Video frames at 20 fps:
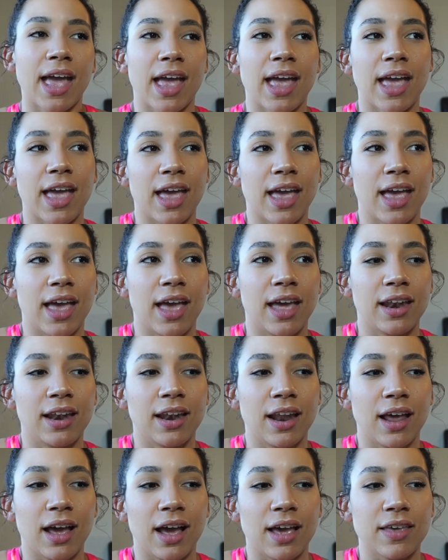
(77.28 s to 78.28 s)

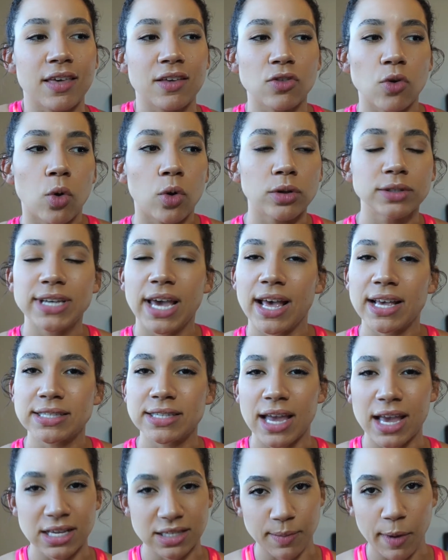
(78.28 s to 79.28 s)
and I think the whole test
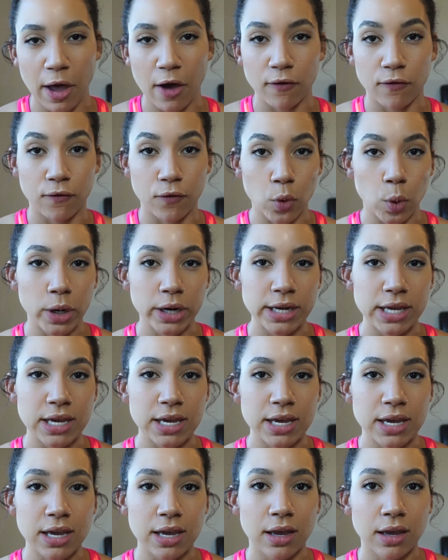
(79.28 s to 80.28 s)
takes about
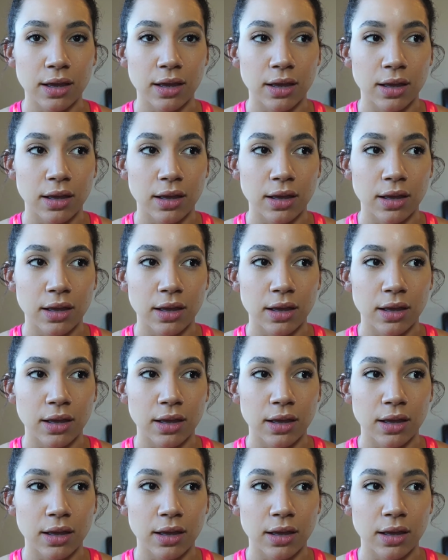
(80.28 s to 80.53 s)
40